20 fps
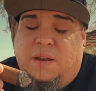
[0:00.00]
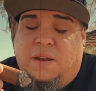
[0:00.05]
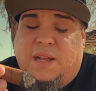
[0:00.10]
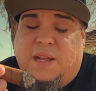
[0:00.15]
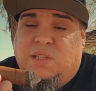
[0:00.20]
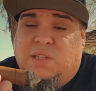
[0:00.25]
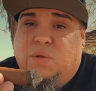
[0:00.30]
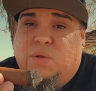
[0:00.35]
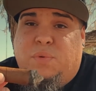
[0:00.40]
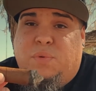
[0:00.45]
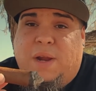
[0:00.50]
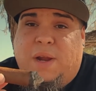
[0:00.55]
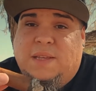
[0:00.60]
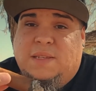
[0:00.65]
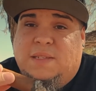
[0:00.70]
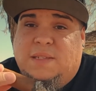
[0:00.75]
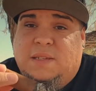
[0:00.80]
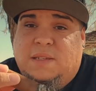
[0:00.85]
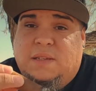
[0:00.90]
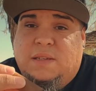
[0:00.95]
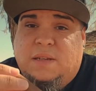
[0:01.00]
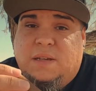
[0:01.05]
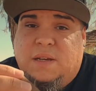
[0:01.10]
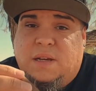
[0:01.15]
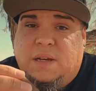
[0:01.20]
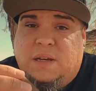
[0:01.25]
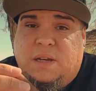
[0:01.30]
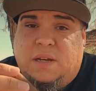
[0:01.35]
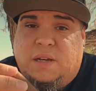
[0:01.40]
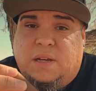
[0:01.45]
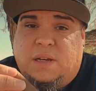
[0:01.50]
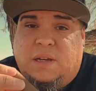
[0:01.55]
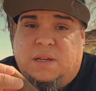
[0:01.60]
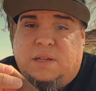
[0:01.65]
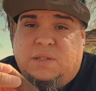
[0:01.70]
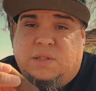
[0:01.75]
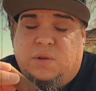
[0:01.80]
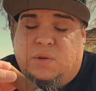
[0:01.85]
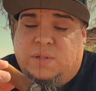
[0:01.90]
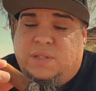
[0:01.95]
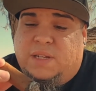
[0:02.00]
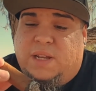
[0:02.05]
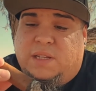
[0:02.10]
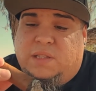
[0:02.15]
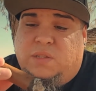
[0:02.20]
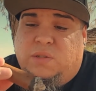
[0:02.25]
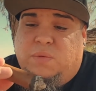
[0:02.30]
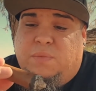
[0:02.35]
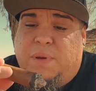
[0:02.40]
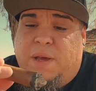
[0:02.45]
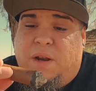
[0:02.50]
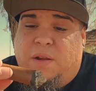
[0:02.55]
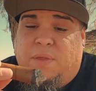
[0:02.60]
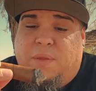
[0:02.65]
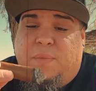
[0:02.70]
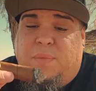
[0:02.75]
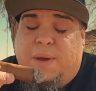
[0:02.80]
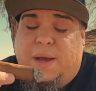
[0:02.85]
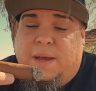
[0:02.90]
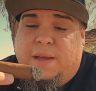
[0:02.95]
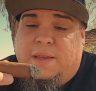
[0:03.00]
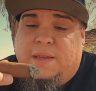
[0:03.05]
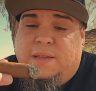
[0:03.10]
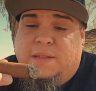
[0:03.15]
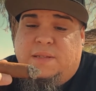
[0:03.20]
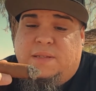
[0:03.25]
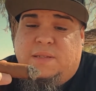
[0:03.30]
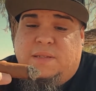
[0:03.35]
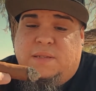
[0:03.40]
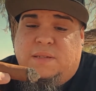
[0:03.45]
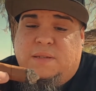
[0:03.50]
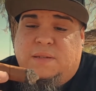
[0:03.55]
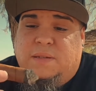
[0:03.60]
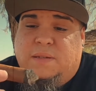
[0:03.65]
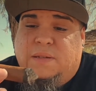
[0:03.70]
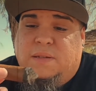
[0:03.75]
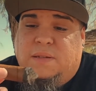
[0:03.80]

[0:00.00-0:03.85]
not too pricey, so it's not too bad on the pockets.